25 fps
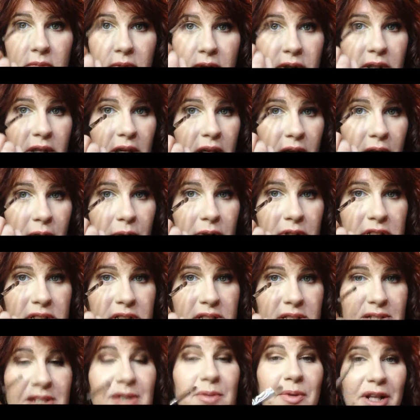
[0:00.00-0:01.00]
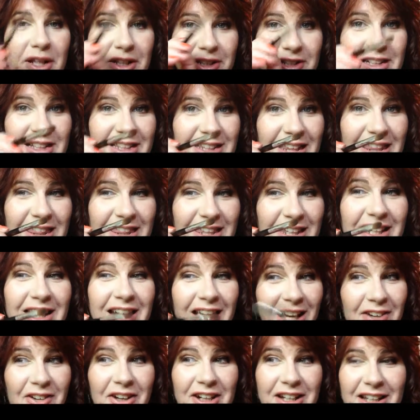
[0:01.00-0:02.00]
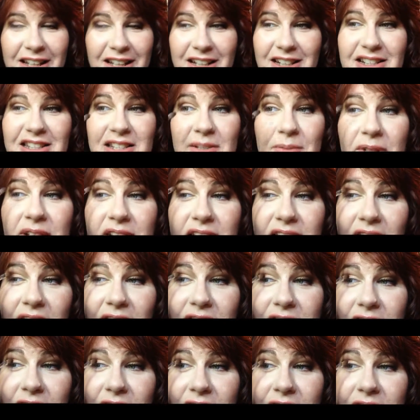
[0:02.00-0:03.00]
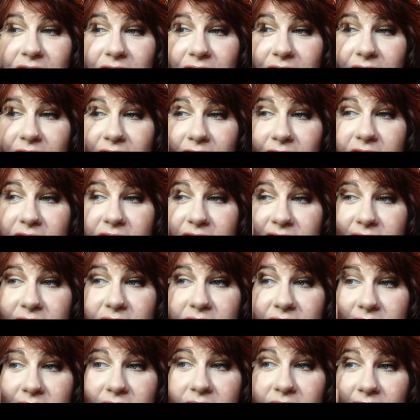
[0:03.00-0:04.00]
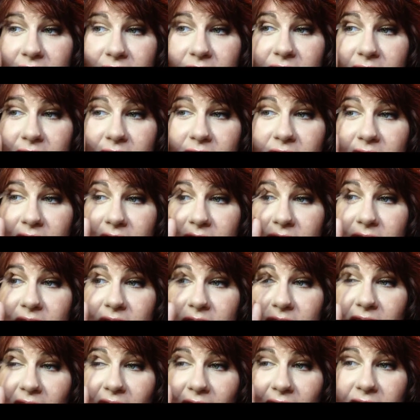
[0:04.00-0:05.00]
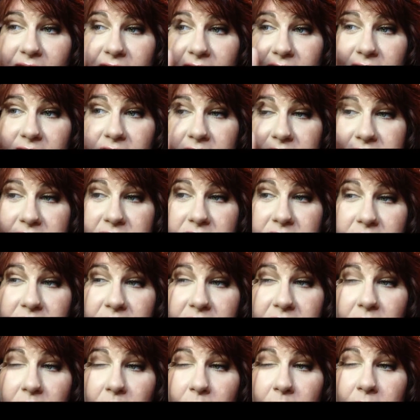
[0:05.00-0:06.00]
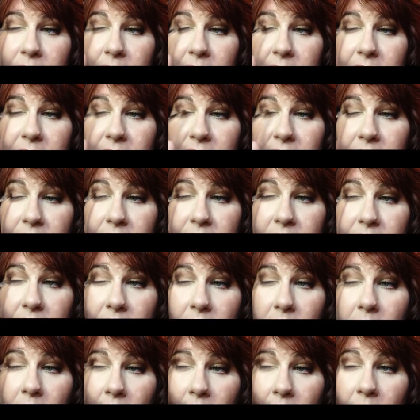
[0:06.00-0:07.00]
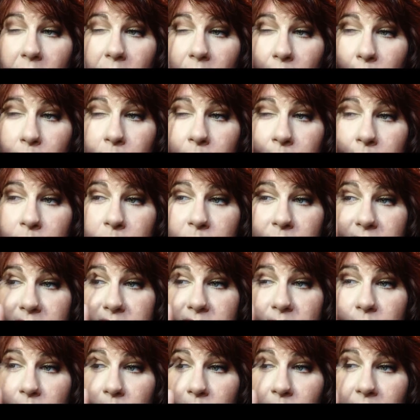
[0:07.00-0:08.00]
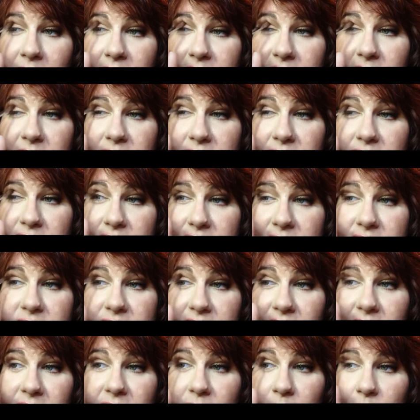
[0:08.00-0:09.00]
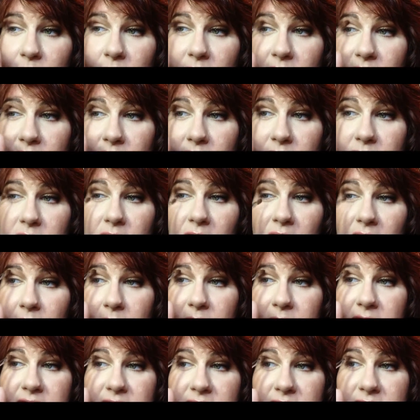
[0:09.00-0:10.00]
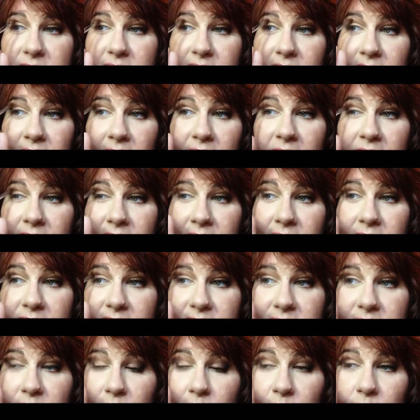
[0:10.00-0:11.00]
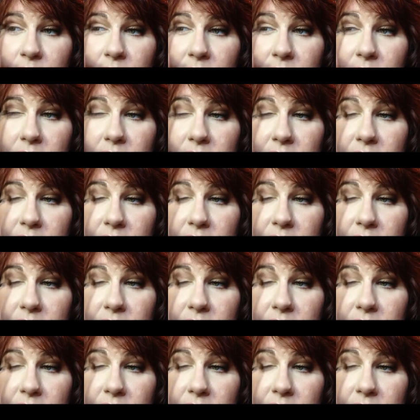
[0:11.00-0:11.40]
iris. See, when I look at the thing now, I can't see myself, so, oh, craziness. I'll get used to it, don't worry. But so we want that to just stay iris and this corner,